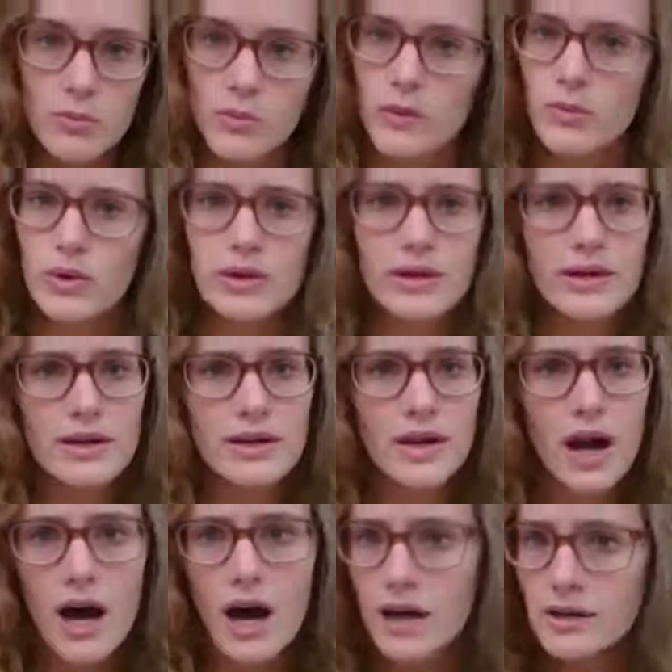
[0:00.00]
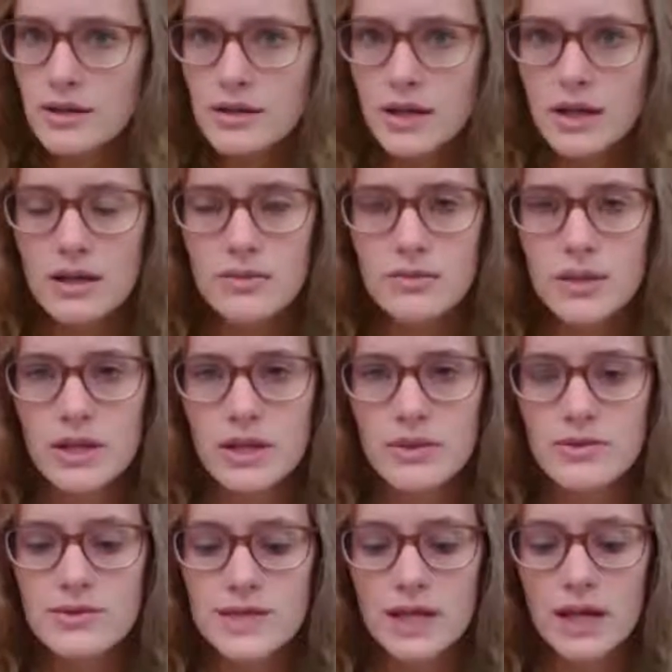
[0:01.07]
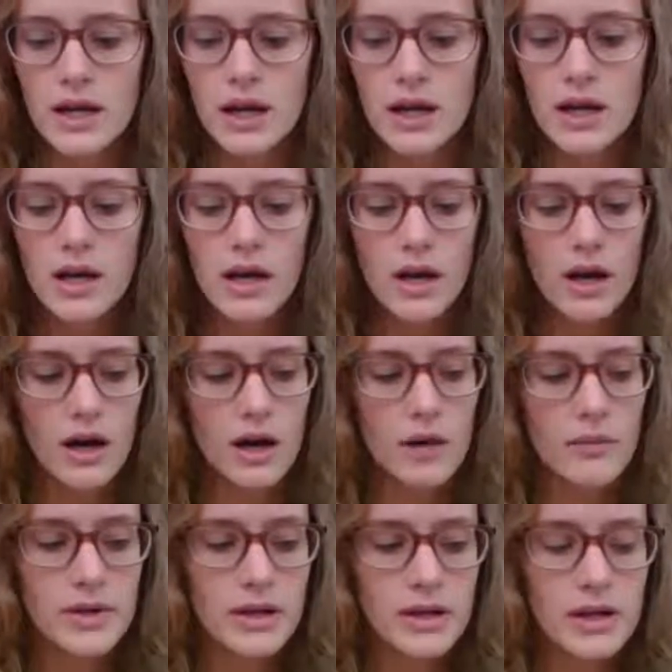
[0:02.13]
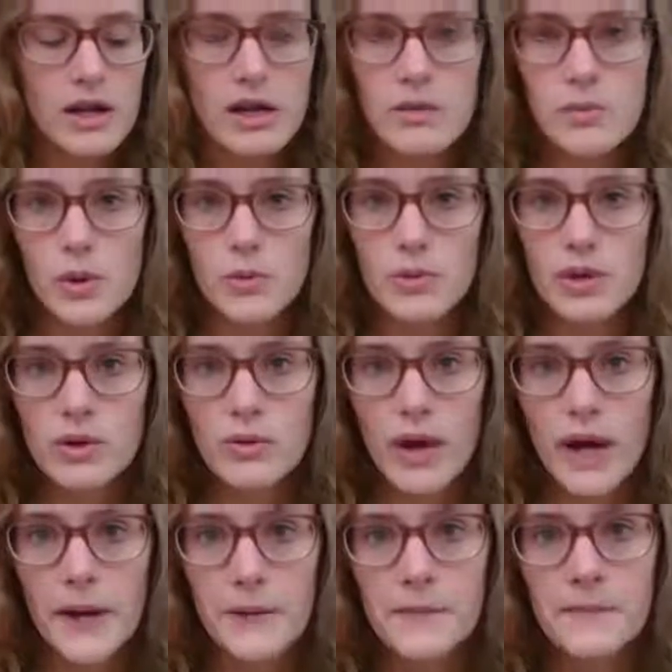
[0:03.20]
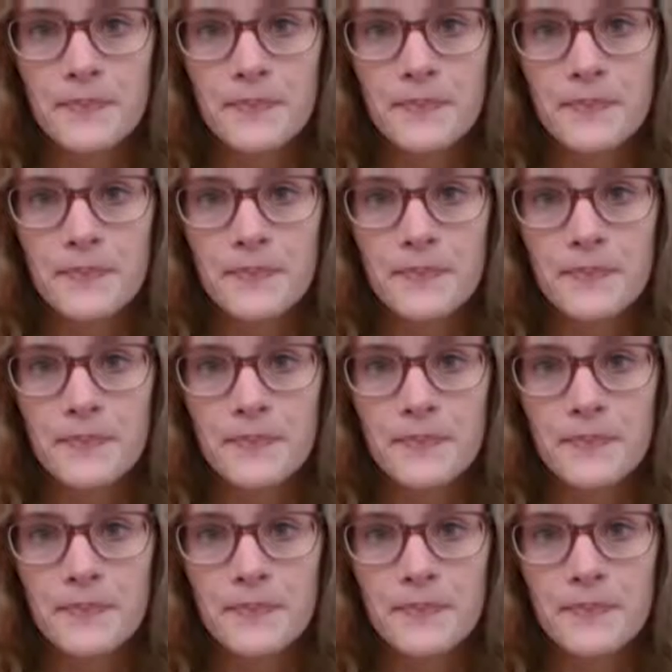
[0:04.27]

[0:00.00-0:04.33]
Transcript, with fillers: but we're not going to be using it um, in an inappropriate way.